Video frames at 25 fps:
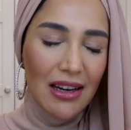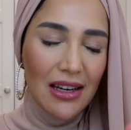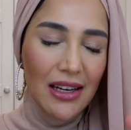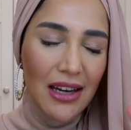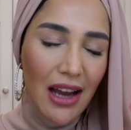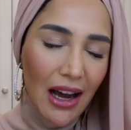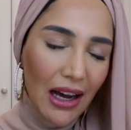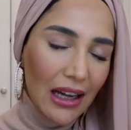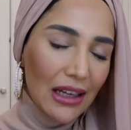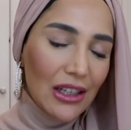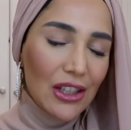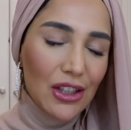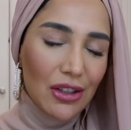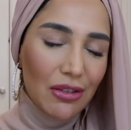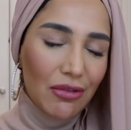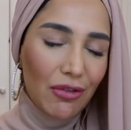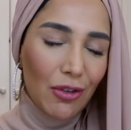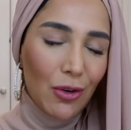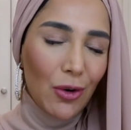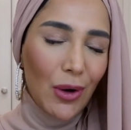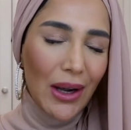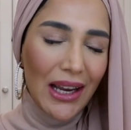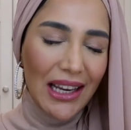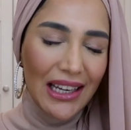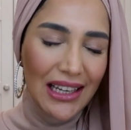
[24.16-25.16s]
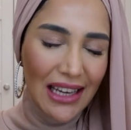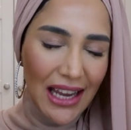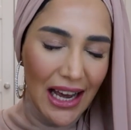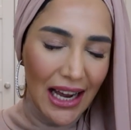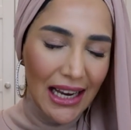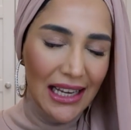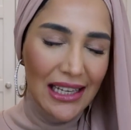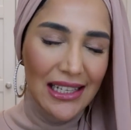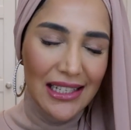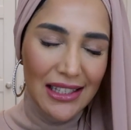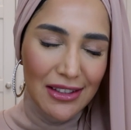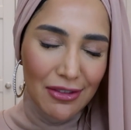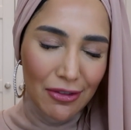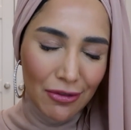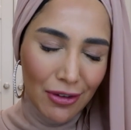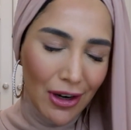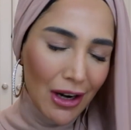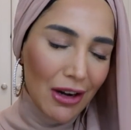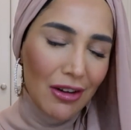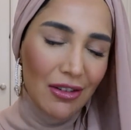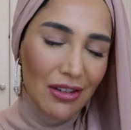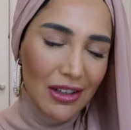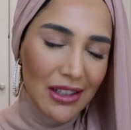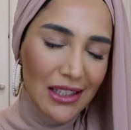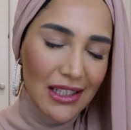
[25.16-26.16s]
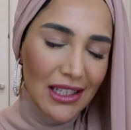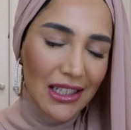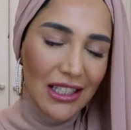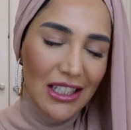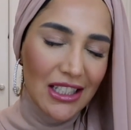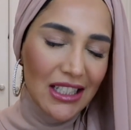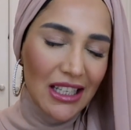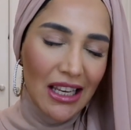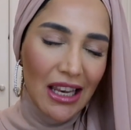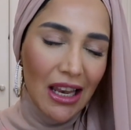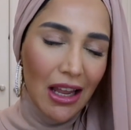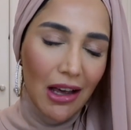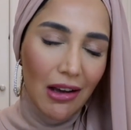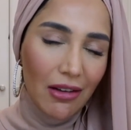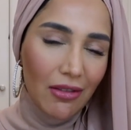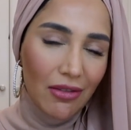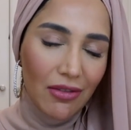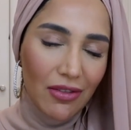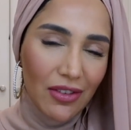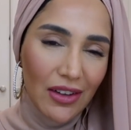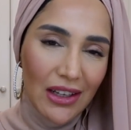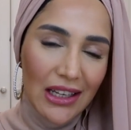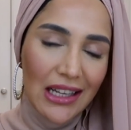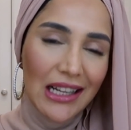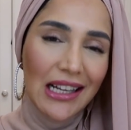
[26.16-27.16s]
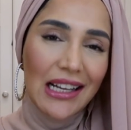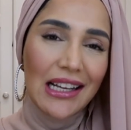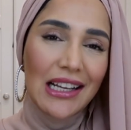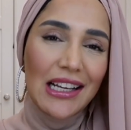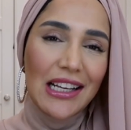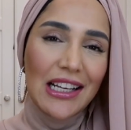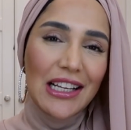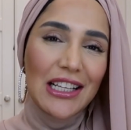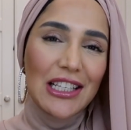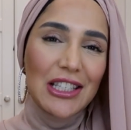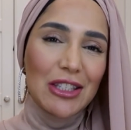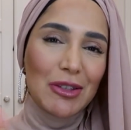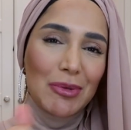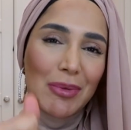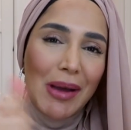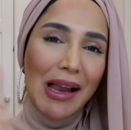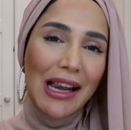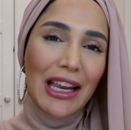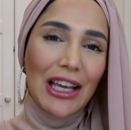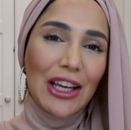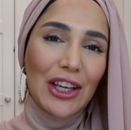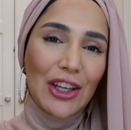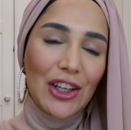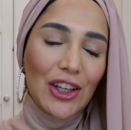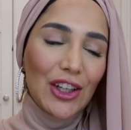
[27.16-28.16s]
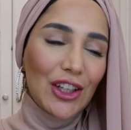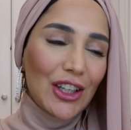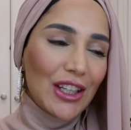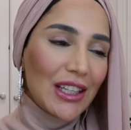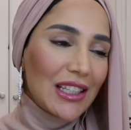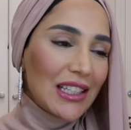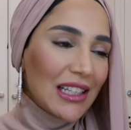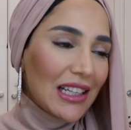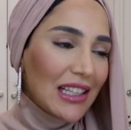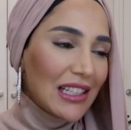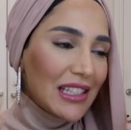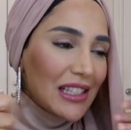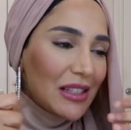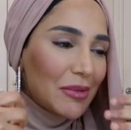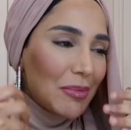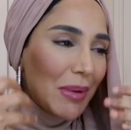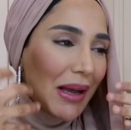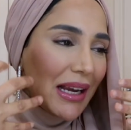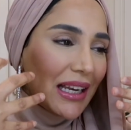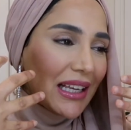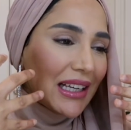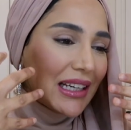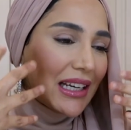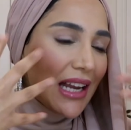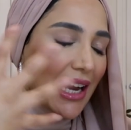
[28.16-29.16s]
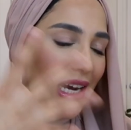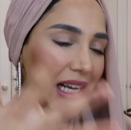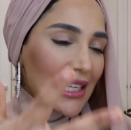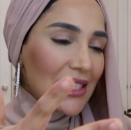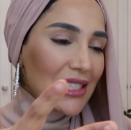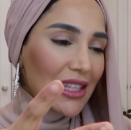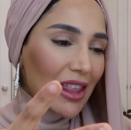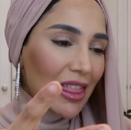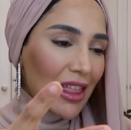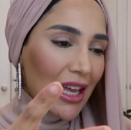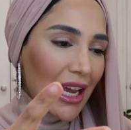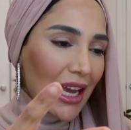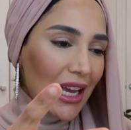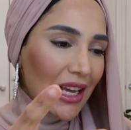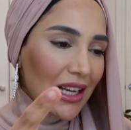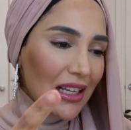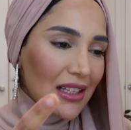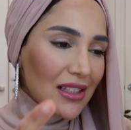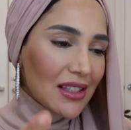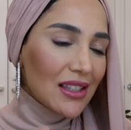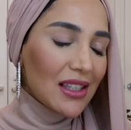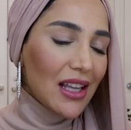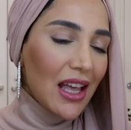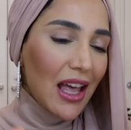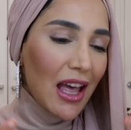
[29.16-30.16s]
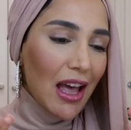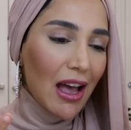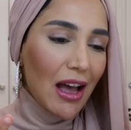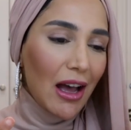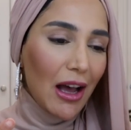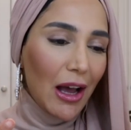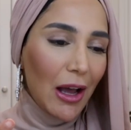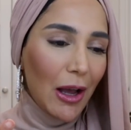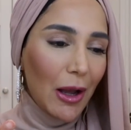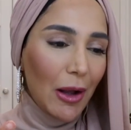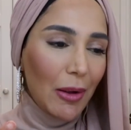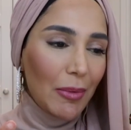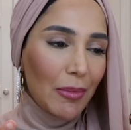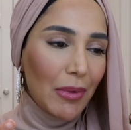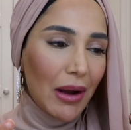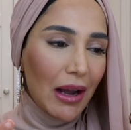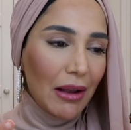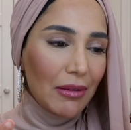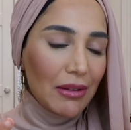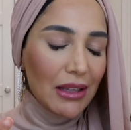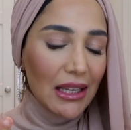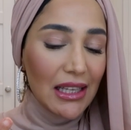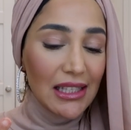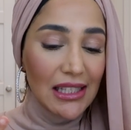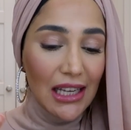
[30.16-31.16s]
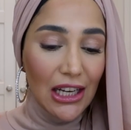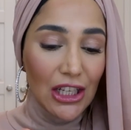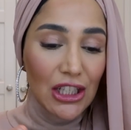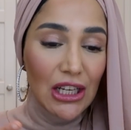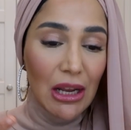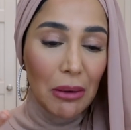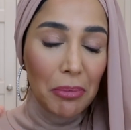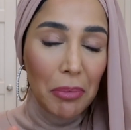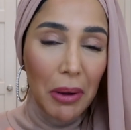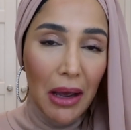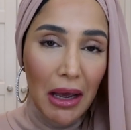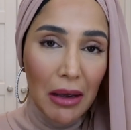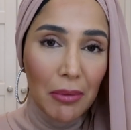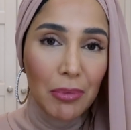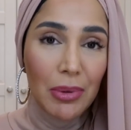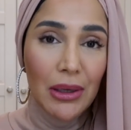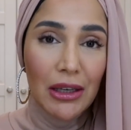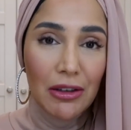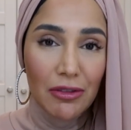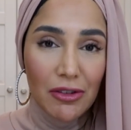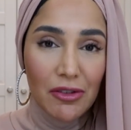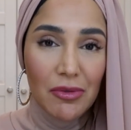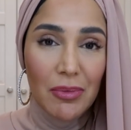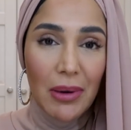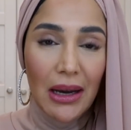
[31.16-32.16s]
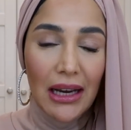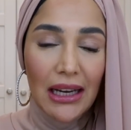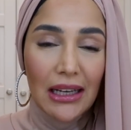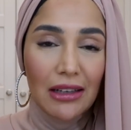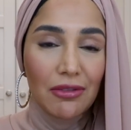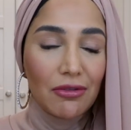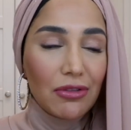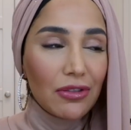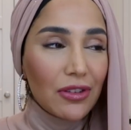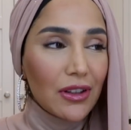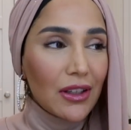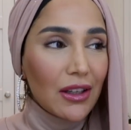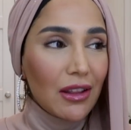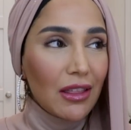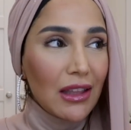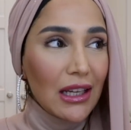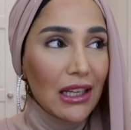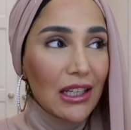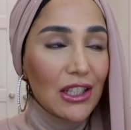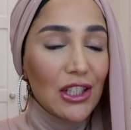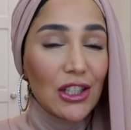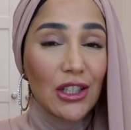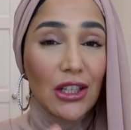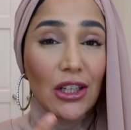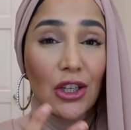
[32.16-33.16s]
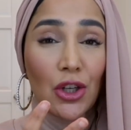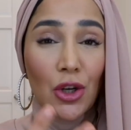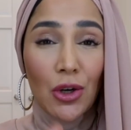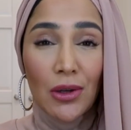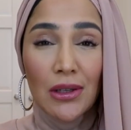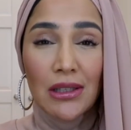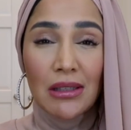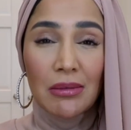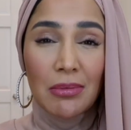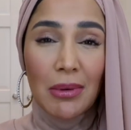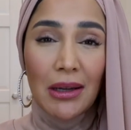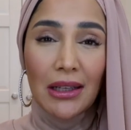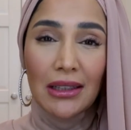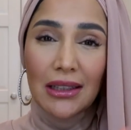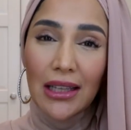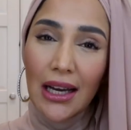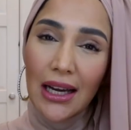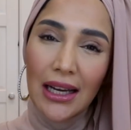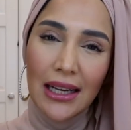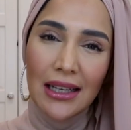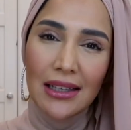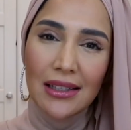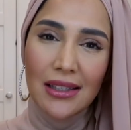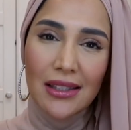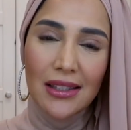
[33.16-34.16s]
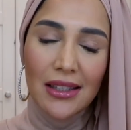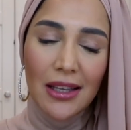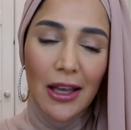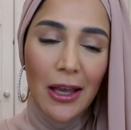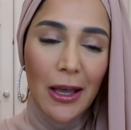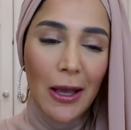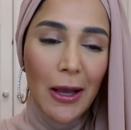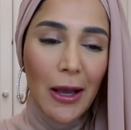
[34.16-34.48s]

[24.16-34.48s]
nut for a nice fragrance. I just love smelling good and smelling nice things. It's actually a pet peeve of mine for things to not smell nice.